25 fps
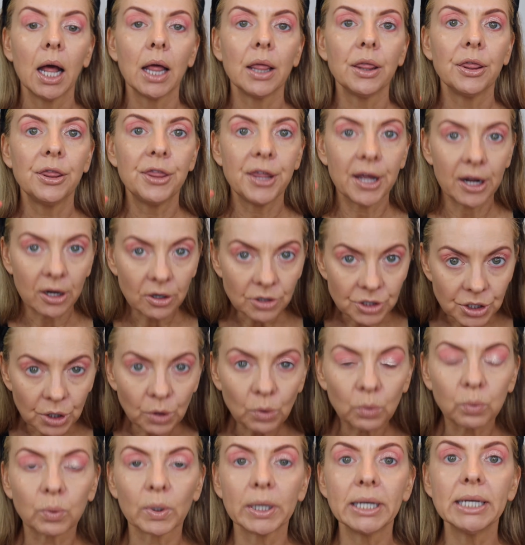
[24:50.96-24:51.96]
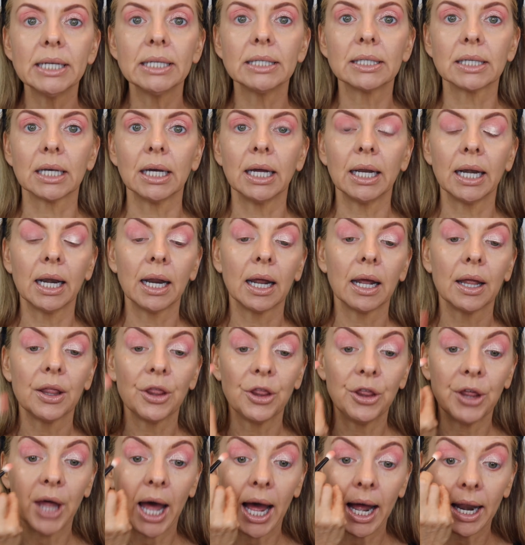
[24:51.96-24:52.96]
There's a reason
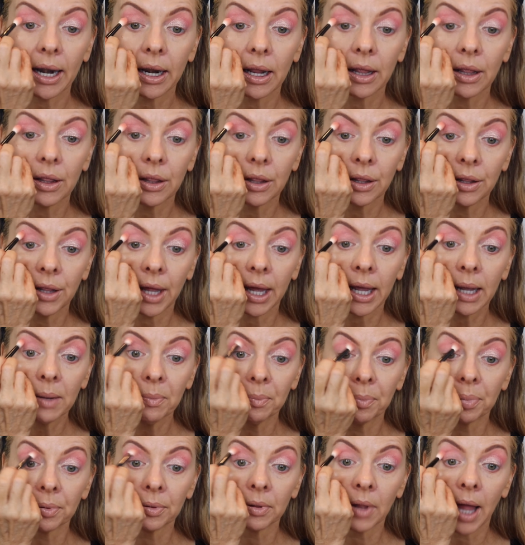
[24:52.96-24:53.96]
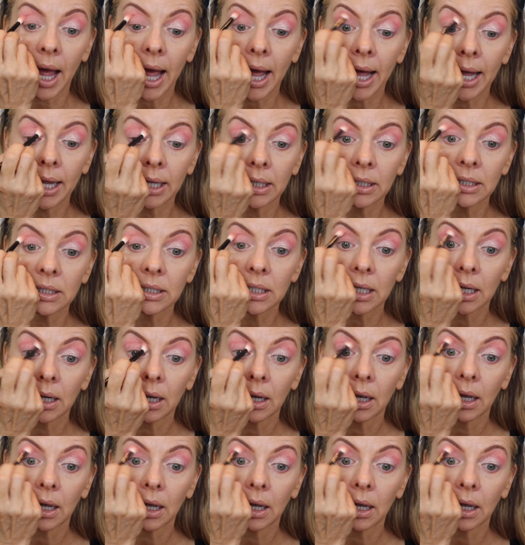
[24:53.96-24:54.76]
that they blend